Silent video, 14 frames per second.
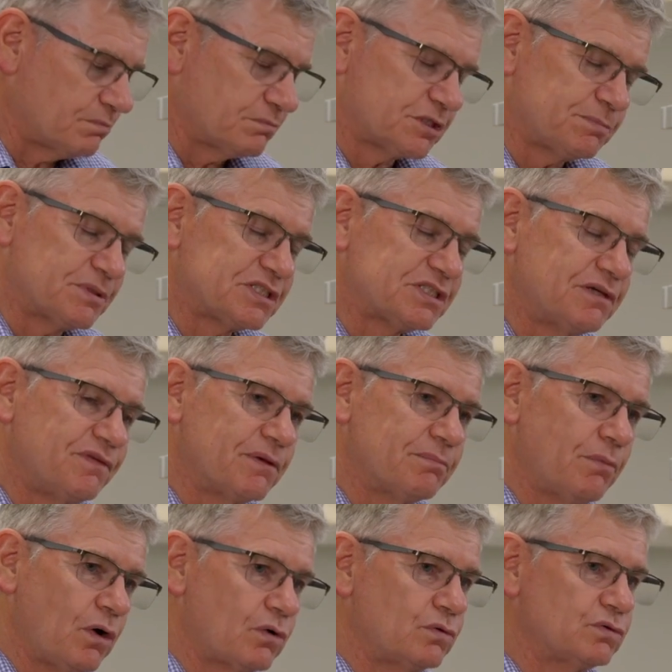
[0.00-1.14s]
specific
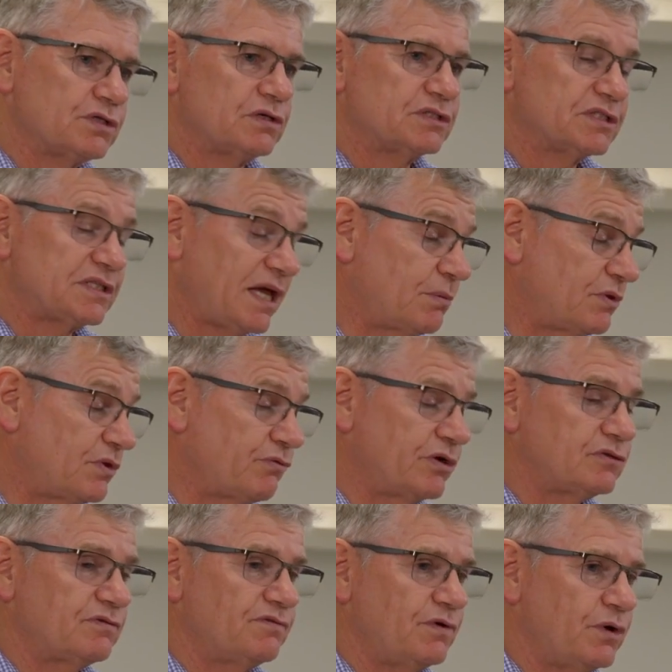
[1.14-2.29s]
models, say with a
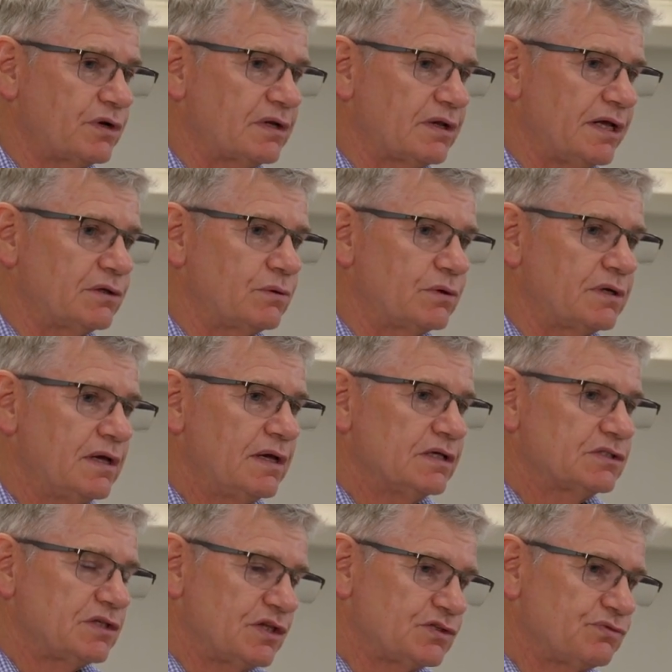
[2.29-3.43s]
retroverted glenoid.
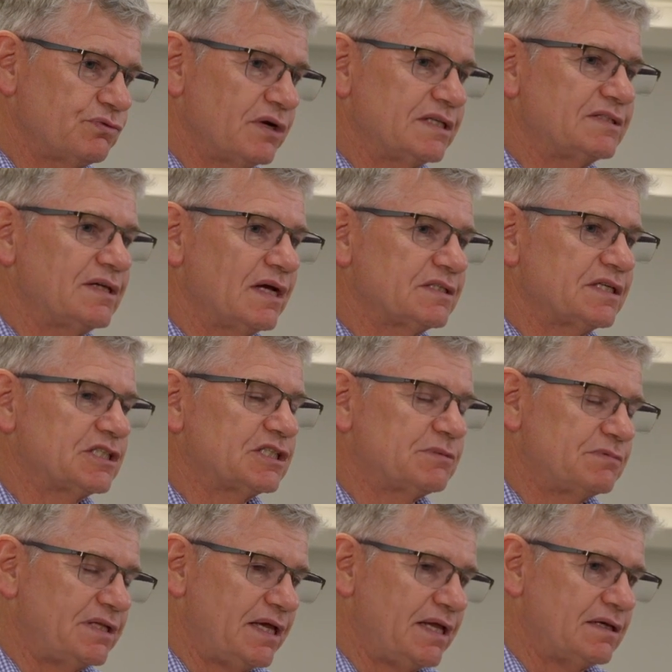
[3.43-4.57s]
So this really does
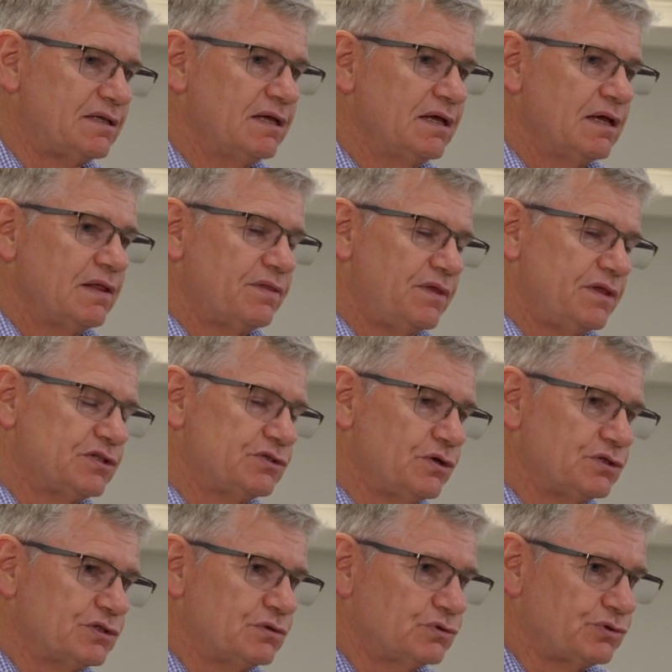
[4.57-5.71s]
extend the
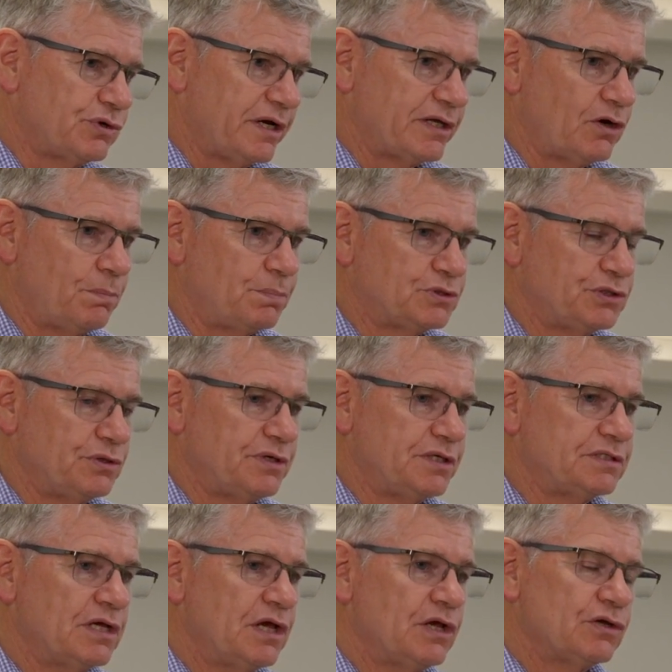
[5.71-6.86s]
surgical training
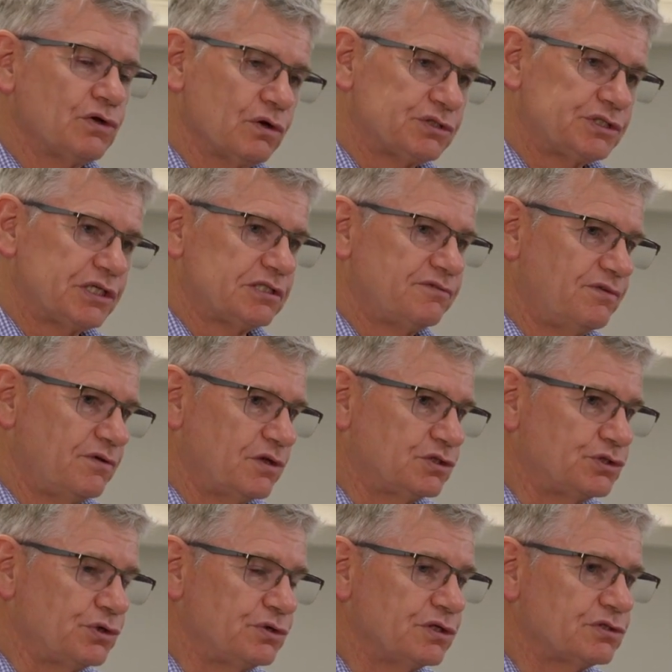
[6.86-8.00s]
opportunities, not just for the
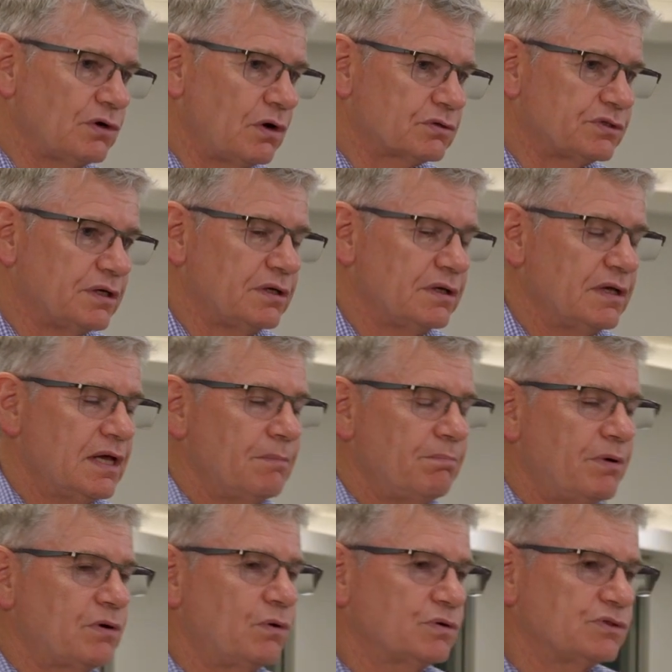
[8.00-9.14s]
junior doctor,
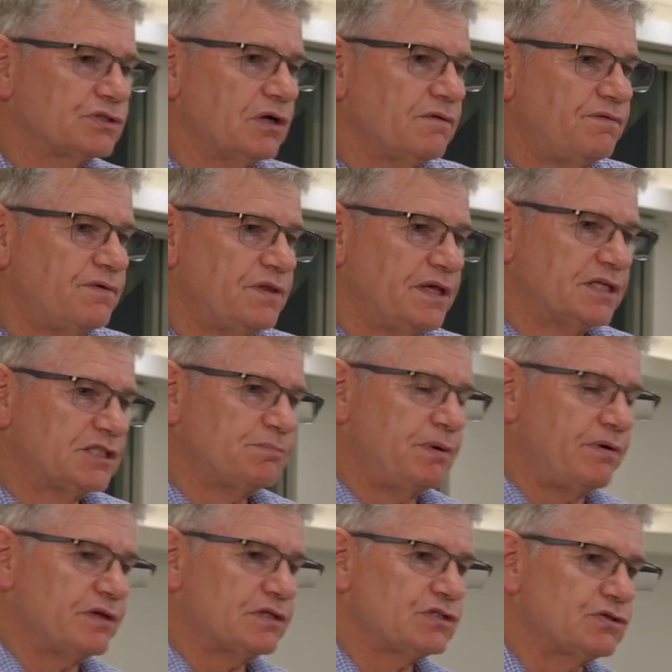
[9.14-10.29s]
but also for the
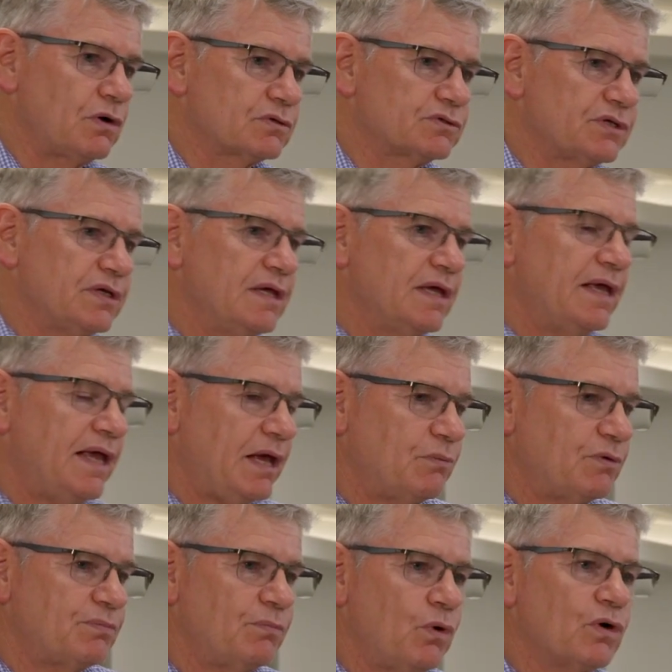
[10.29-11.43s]
experienced doctor.
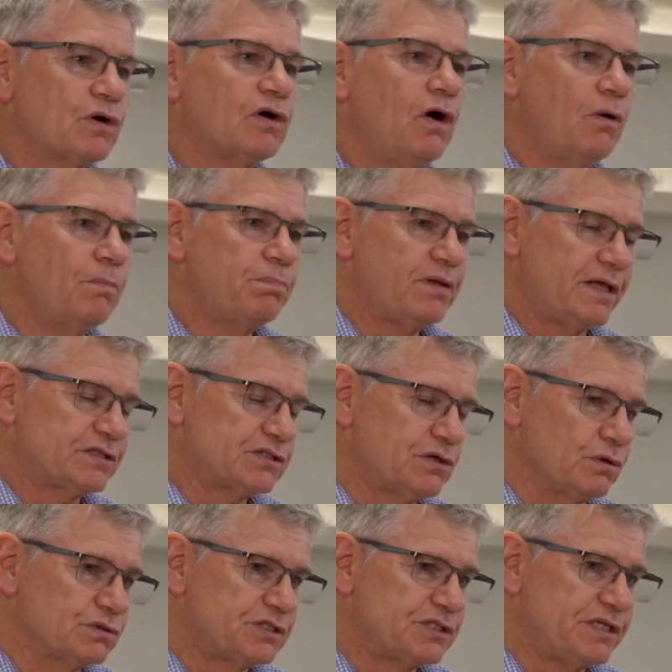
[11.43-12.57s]
And with more complex
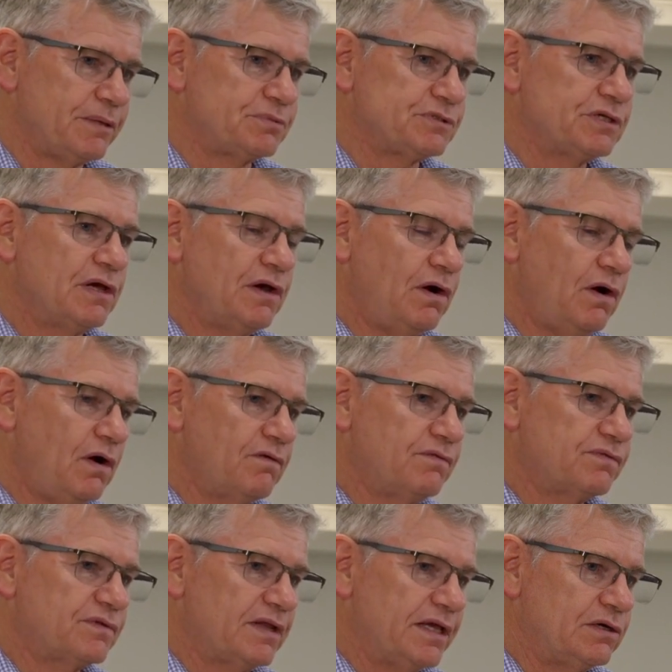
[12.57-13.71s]
concepts
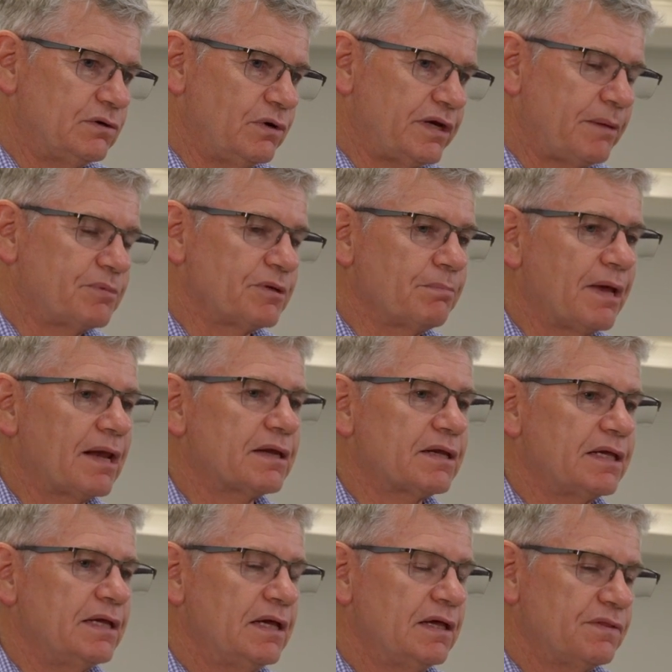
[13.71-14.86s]
of glenoid
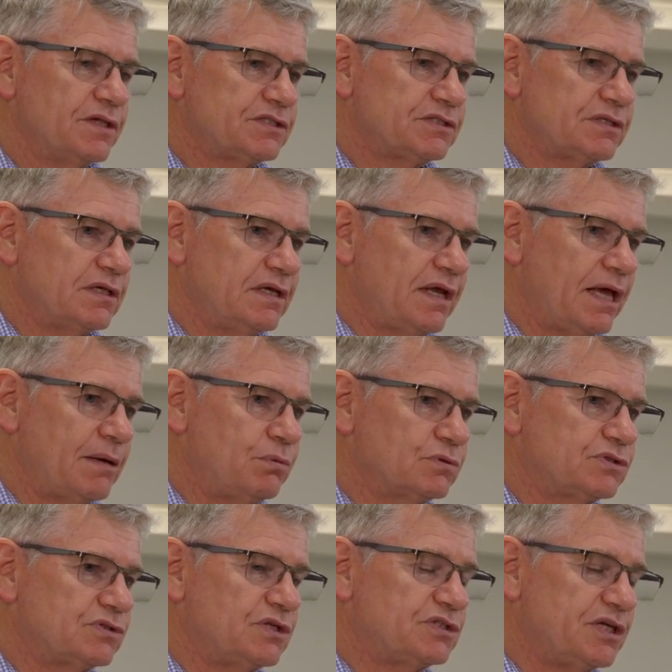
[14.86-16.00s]
abnormality, this
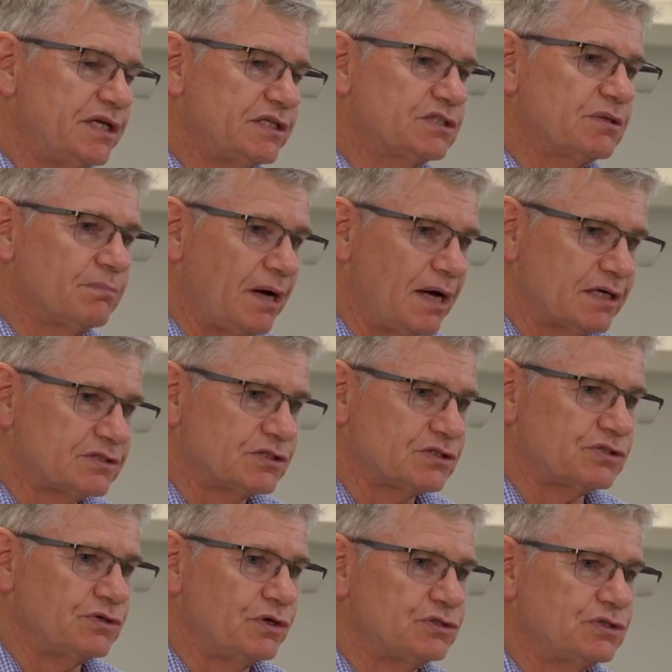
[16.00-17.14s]
enables to teach the master
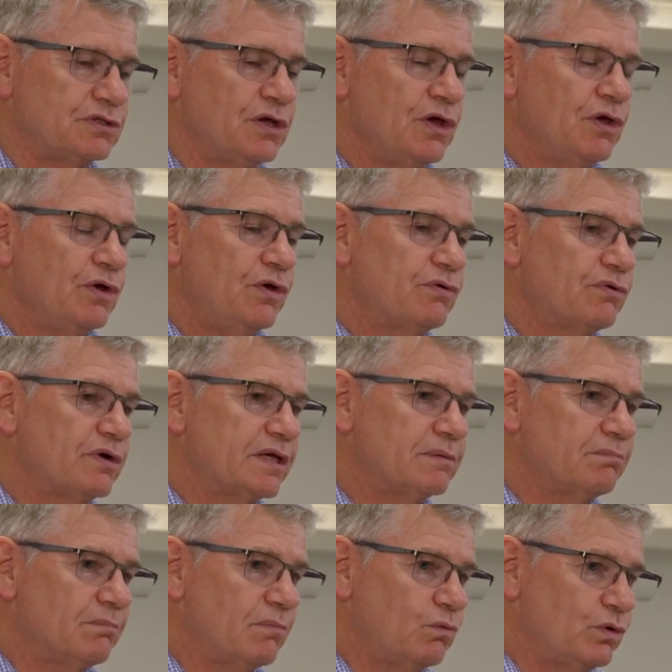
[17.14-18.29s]
surgeon, who
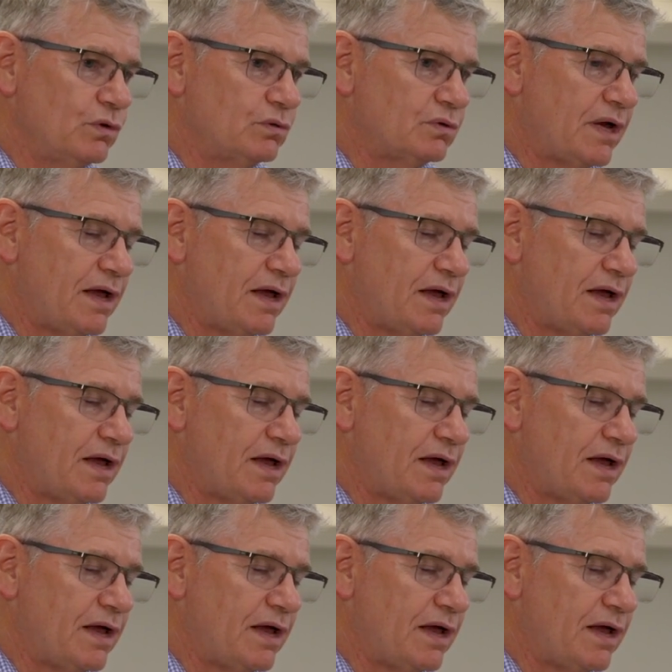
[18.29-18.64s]
really will